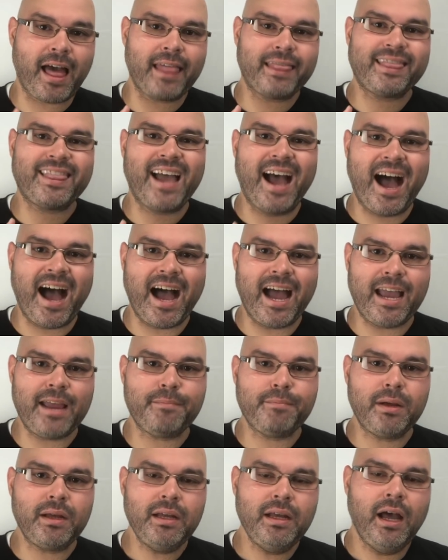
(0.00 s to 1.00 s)
of
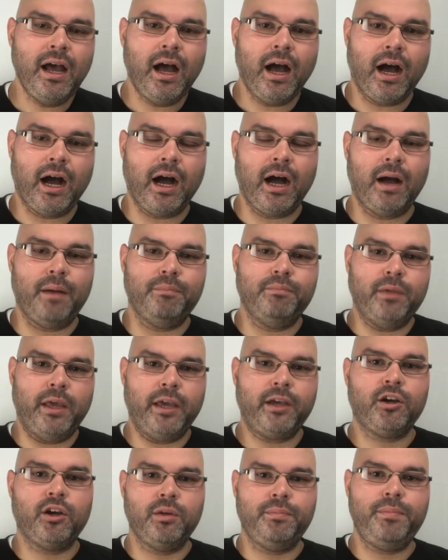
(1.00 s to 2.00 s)
time.
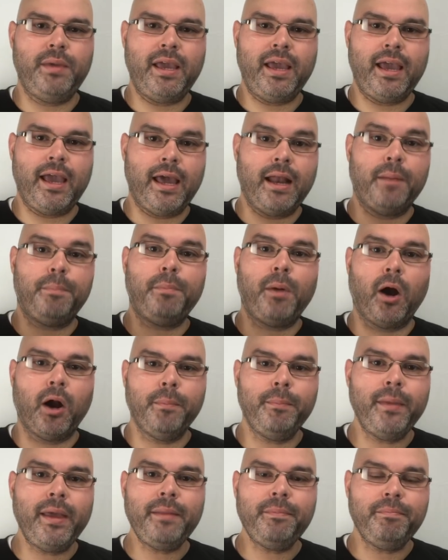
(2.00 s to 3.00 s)
It could be an
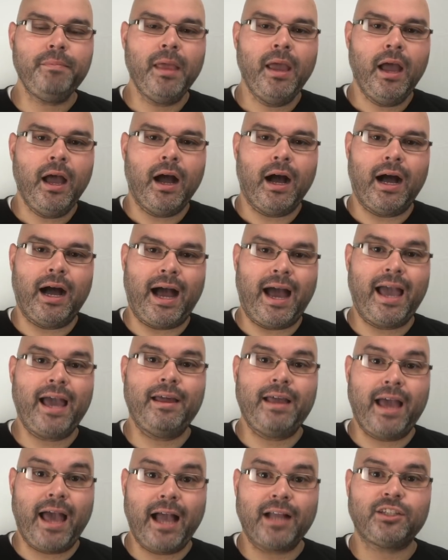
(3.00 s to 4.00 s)
apartment.
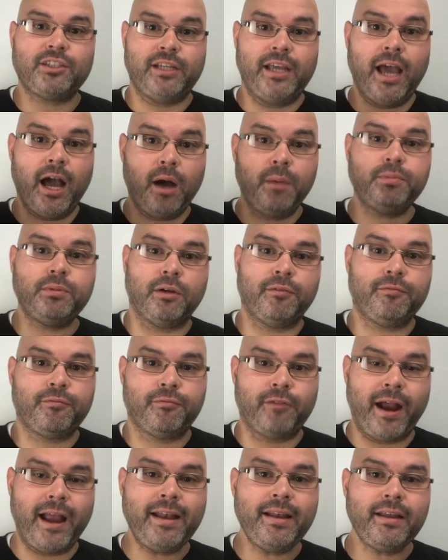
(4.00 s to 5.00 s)
I actually helped a
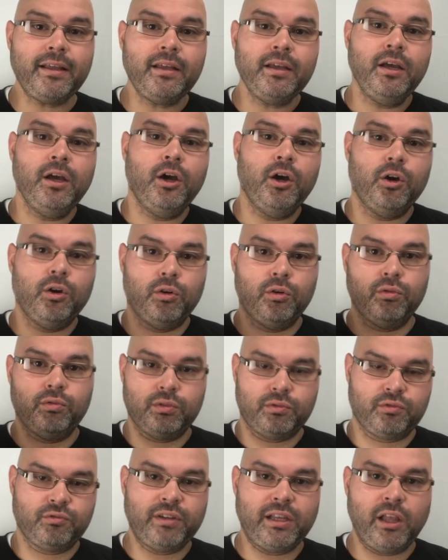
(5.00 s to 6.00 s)
friend who
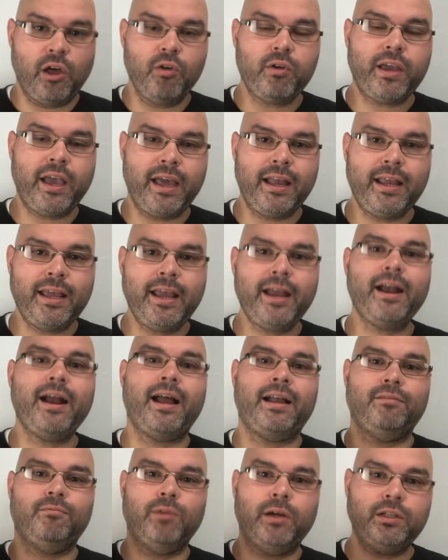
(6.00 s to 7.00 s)
was relocating here.
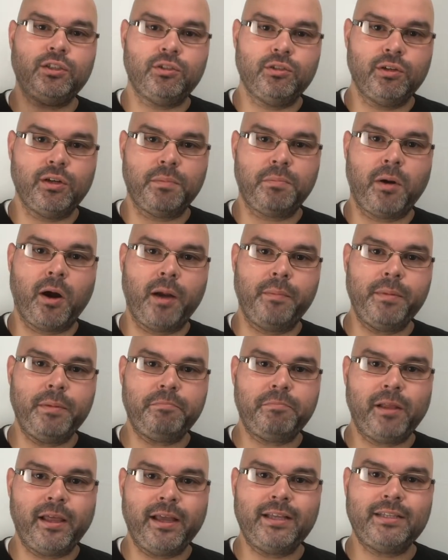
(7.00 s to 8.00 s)
I went to an
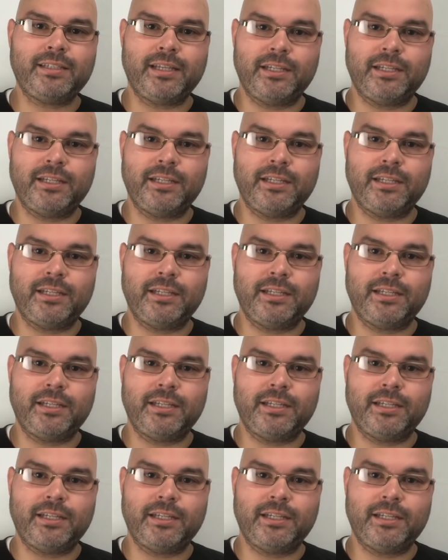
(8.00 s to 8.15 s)
apartment place,